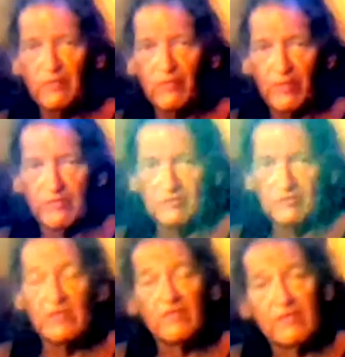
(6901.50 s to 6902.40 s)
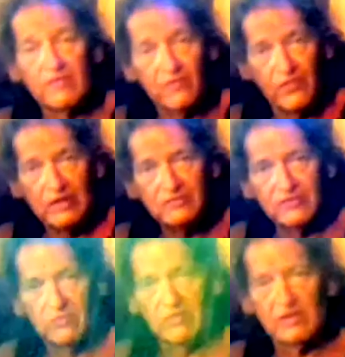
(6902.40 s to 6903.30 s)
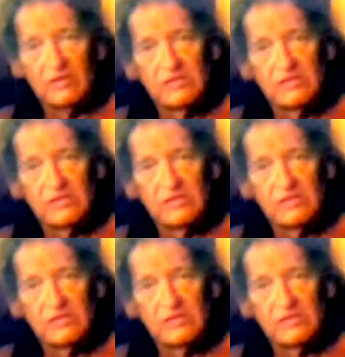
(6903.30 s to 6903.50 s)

before they're discovering this thing's still running.